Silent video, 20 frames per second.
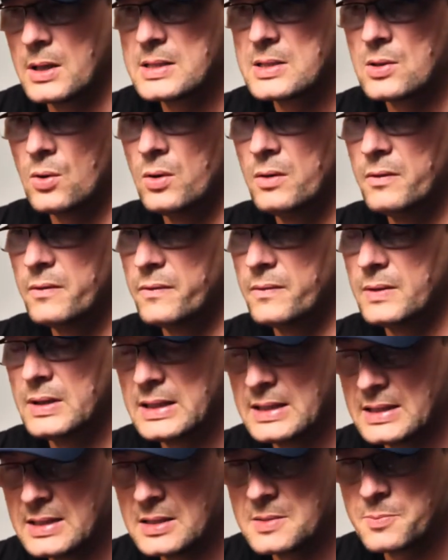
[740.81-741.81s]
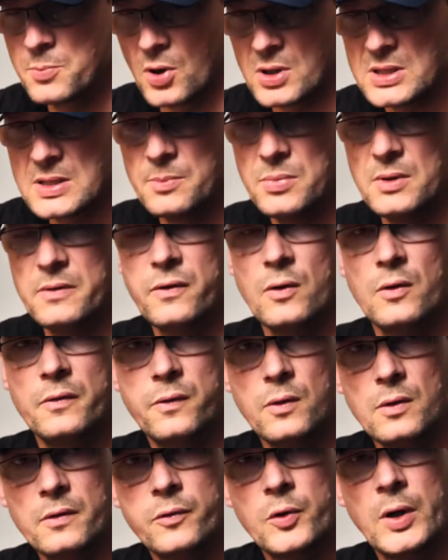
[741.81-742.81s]
So it is possible for
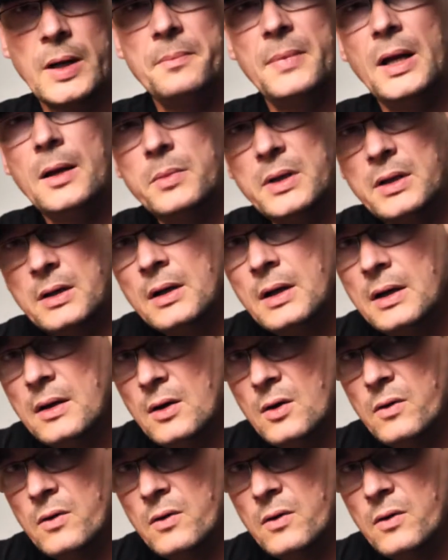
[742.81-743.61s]
full frame, maybe